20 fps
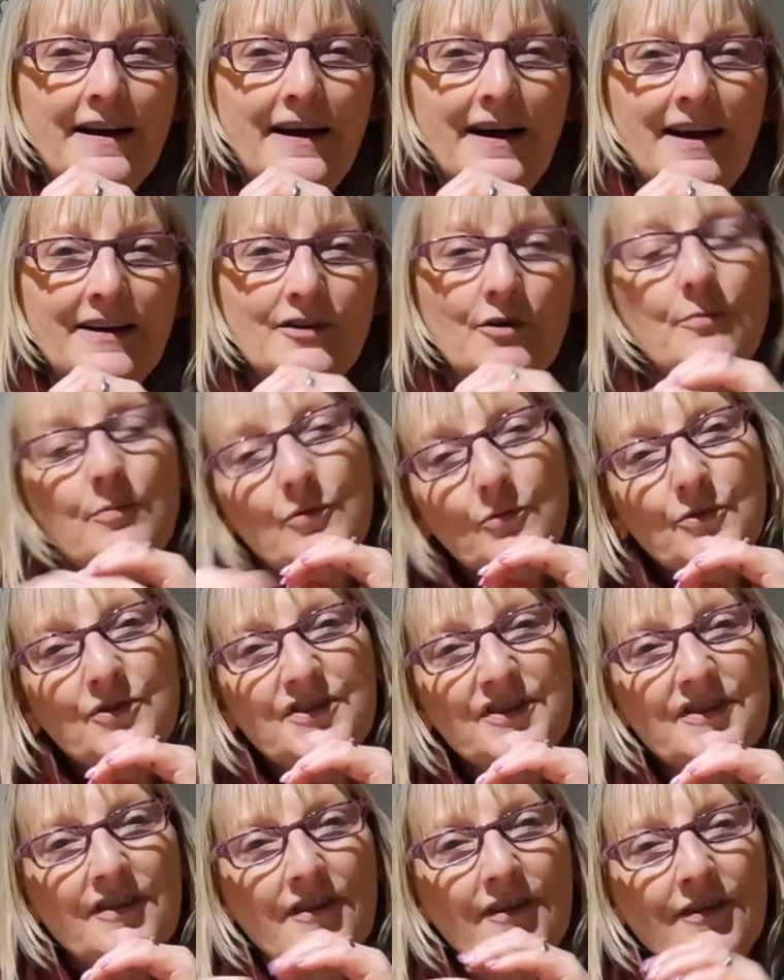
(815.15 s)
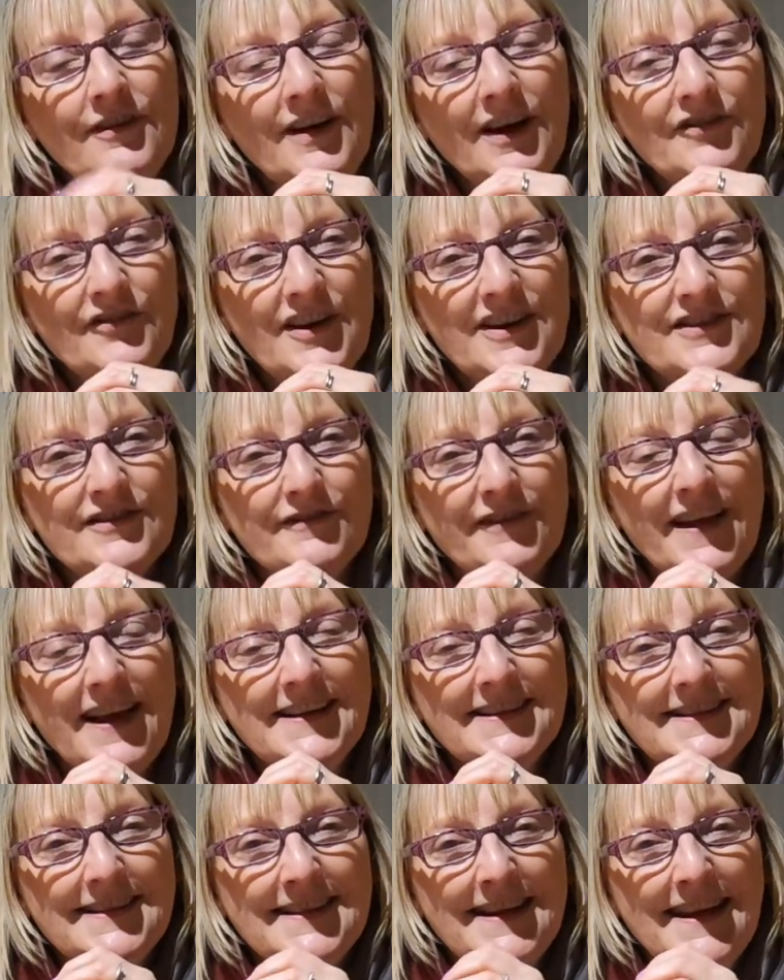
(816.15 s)
and I'll post the address of
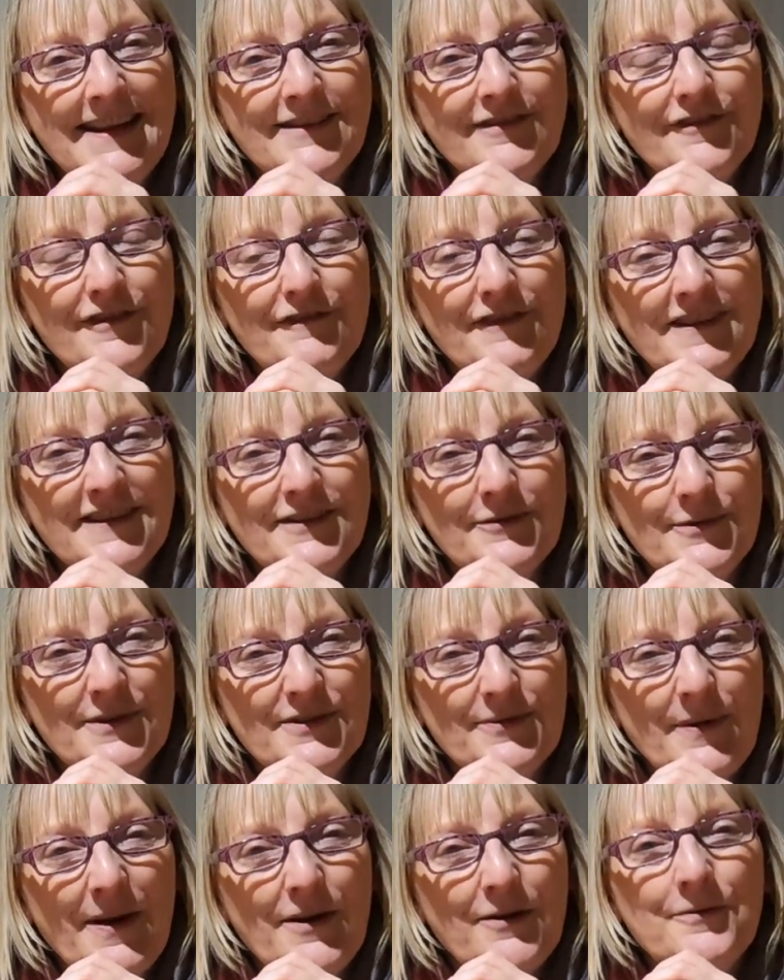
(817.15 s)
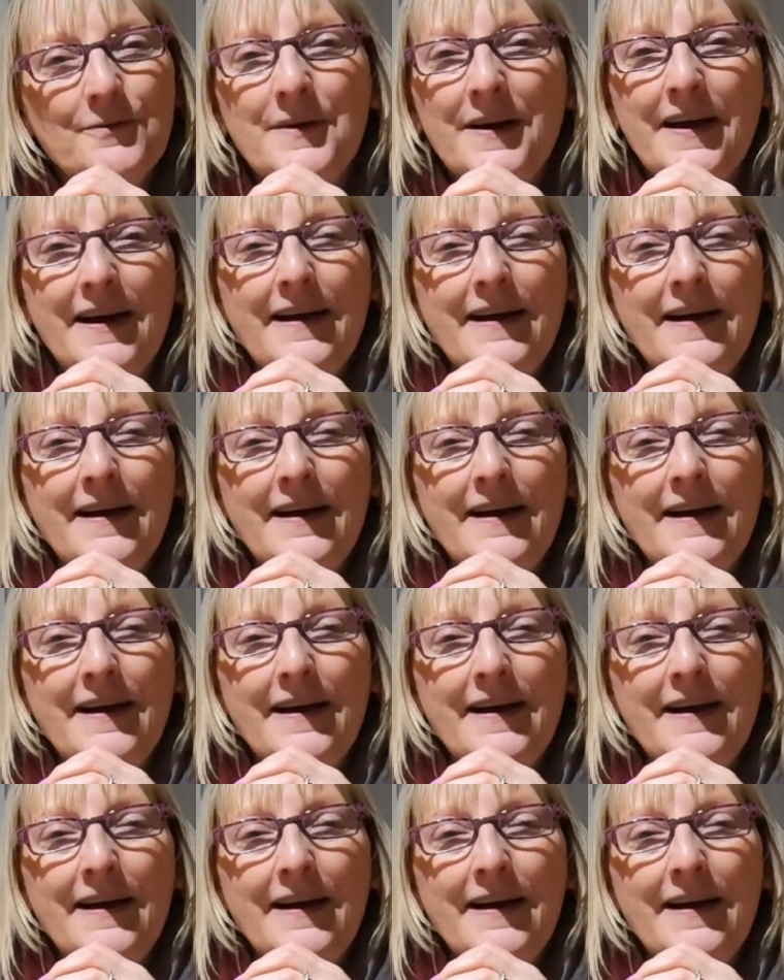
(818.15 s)
that at the end of the video as well.